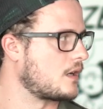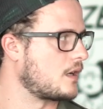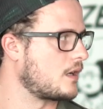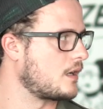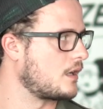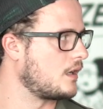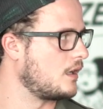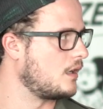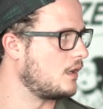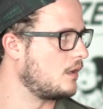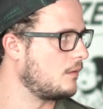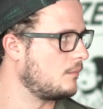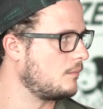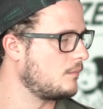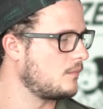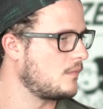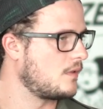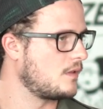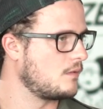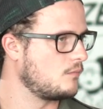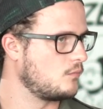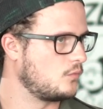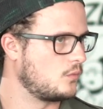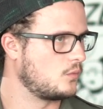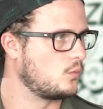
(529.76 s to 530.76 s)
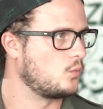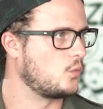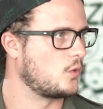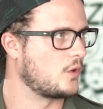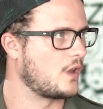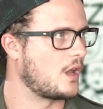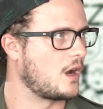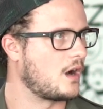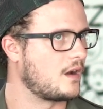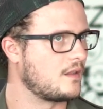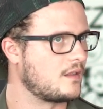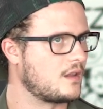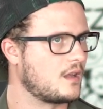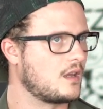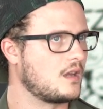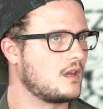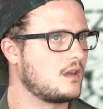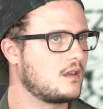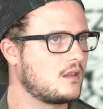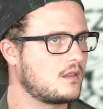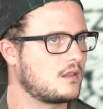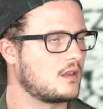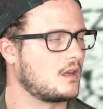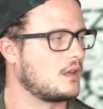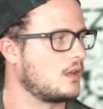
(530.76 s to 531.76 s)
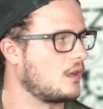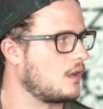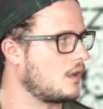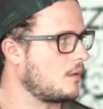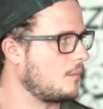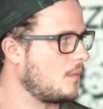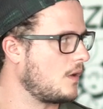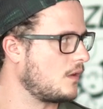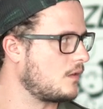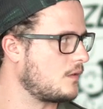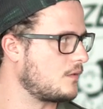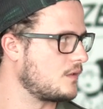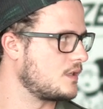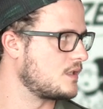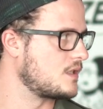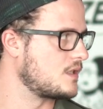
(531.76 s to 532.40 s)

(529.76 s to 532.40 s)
are, what are they thinking about the